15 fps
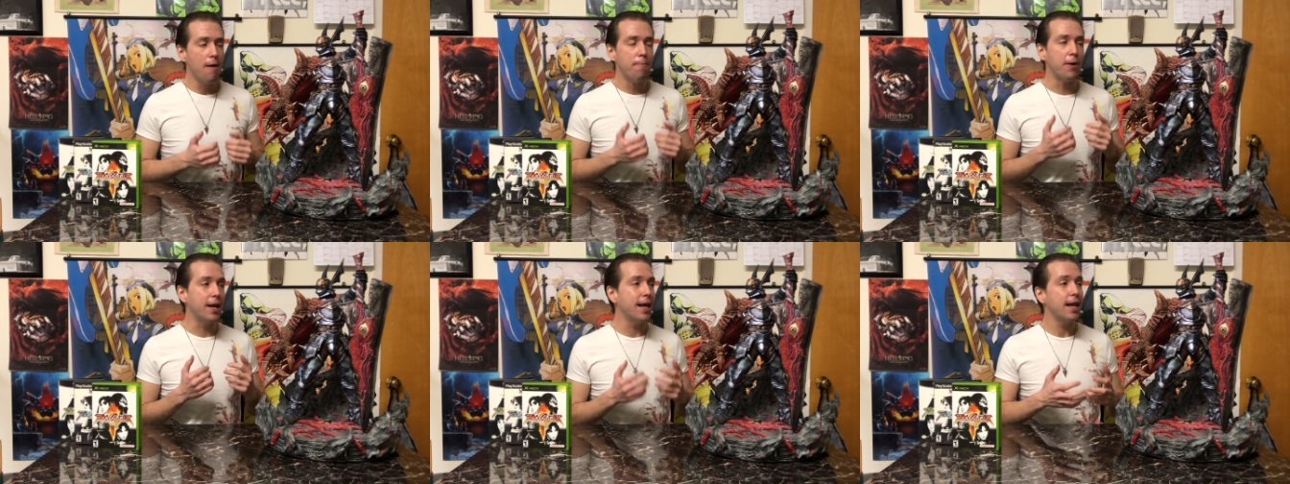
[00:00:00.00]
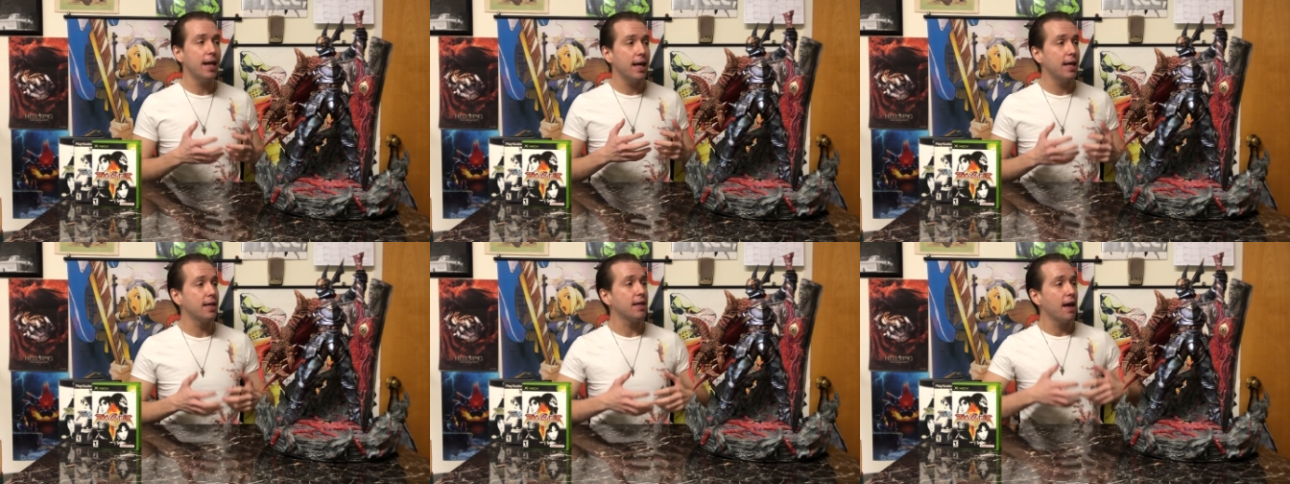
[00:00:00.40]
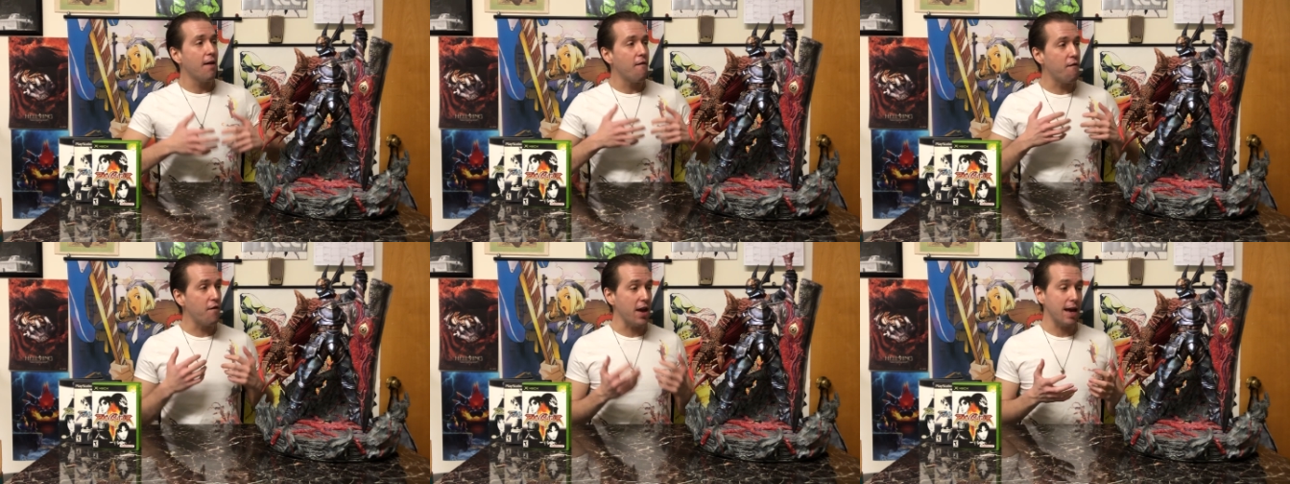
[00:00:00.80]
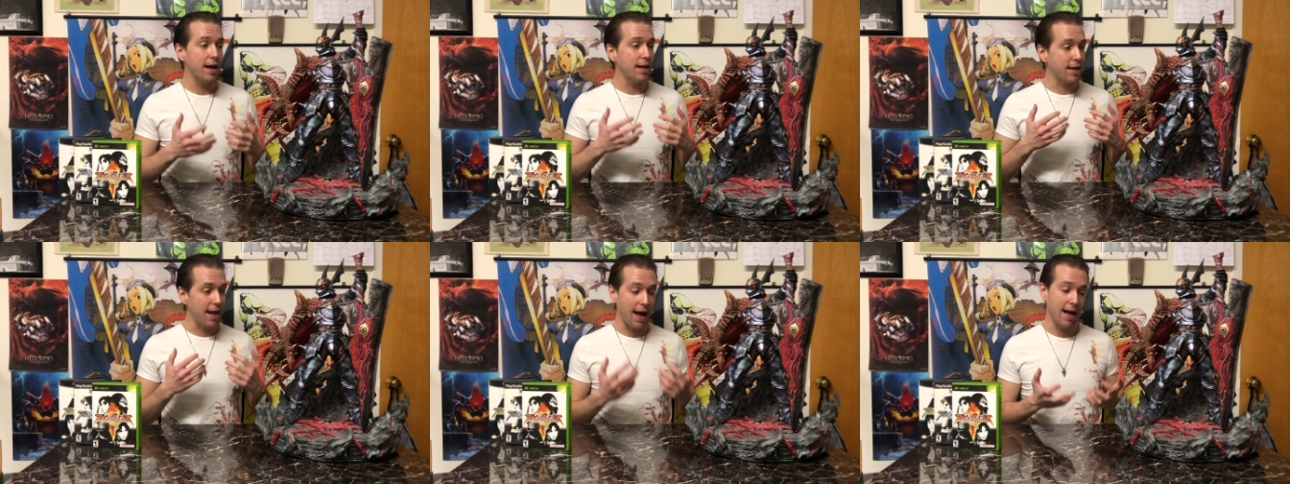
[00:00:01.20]
but it is
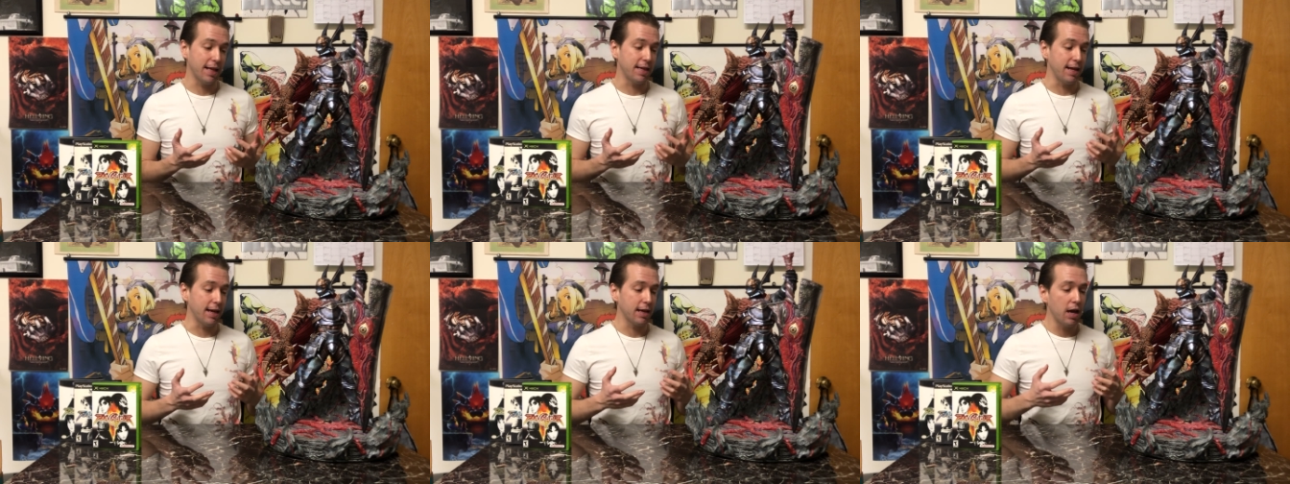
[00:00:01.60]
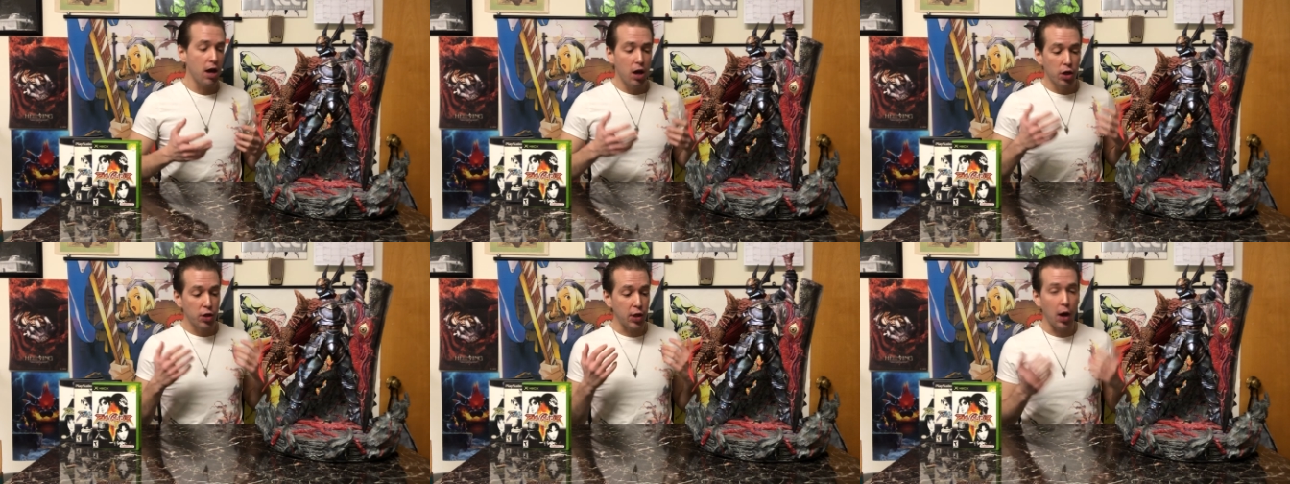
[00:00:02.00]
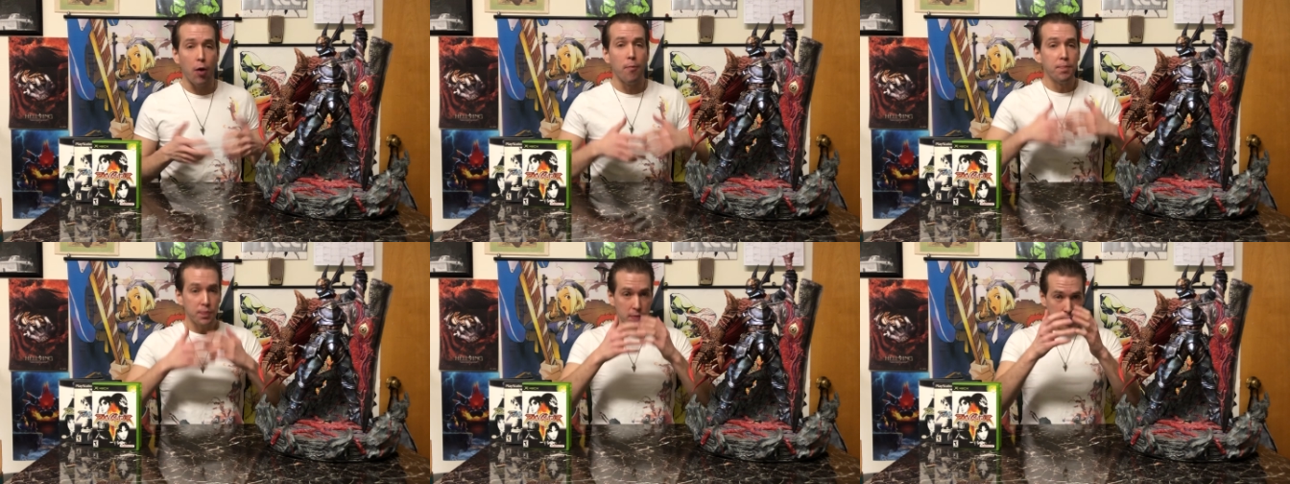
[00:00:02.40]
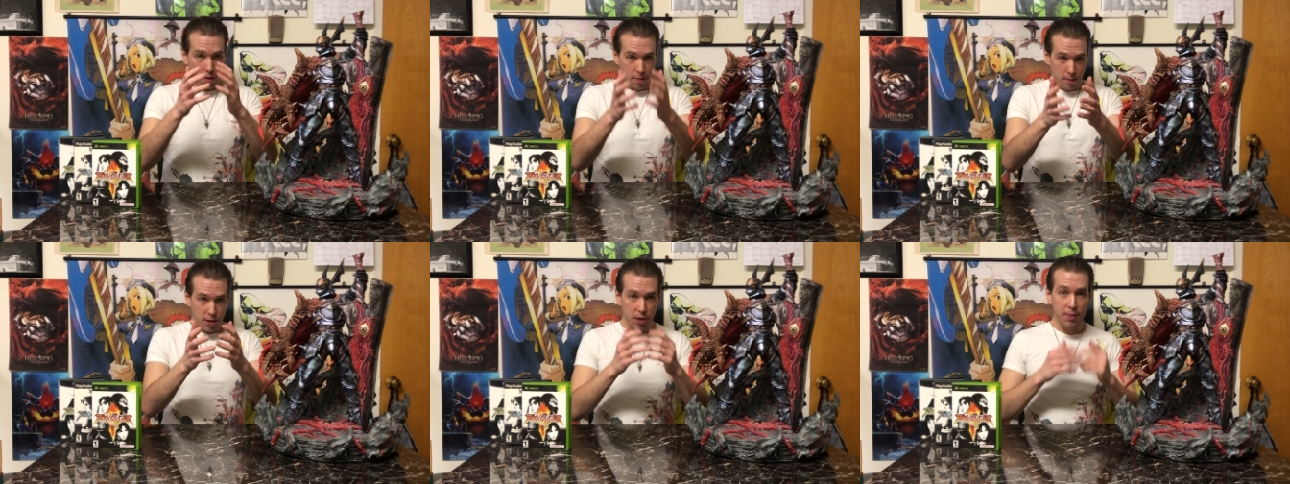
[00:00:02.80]
fantastic. So,
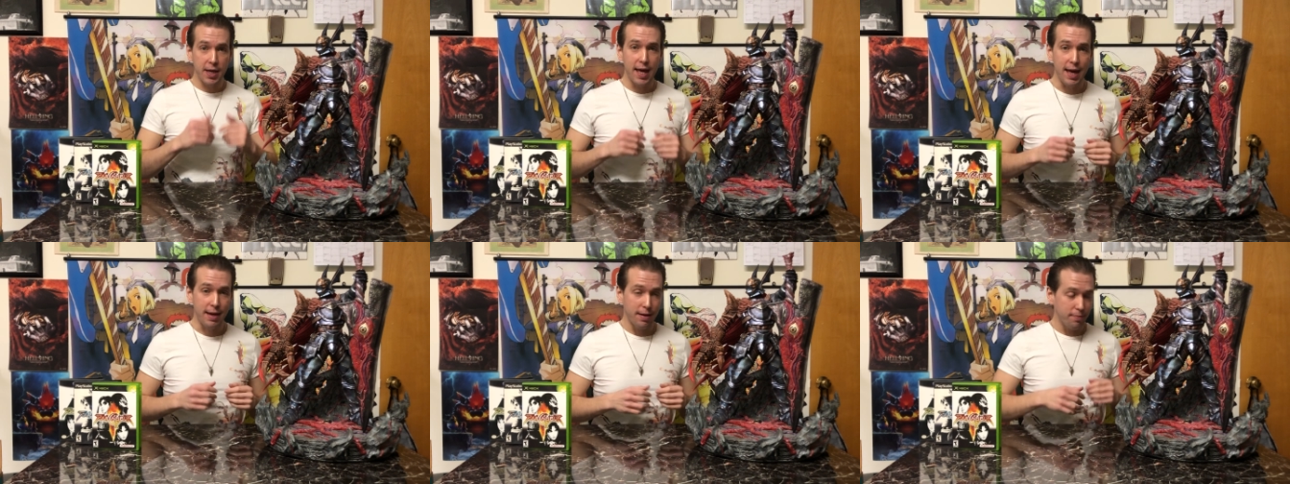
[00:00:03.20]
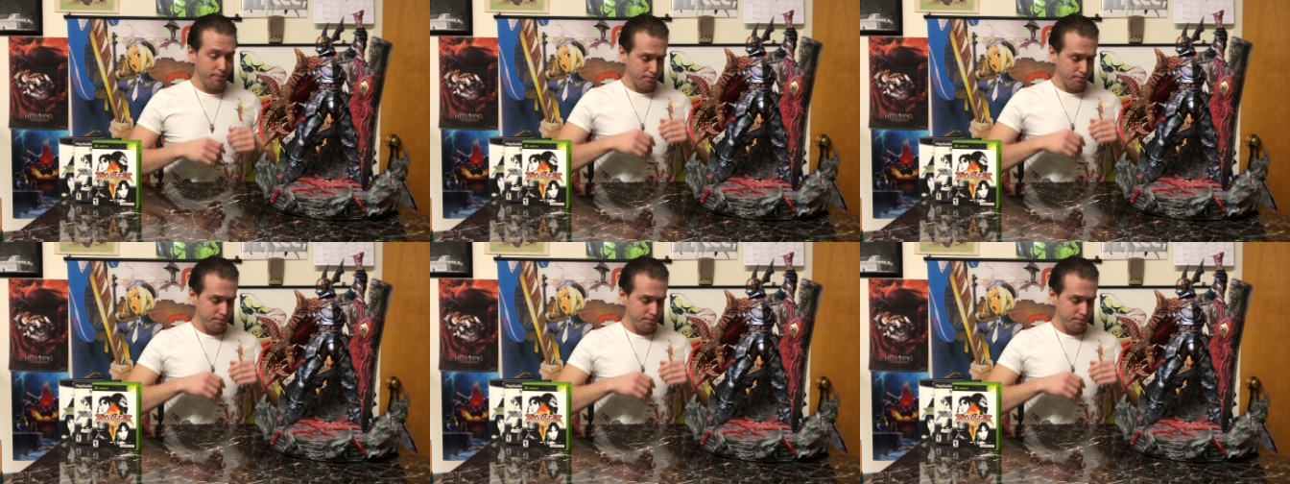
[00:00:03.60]
to begin,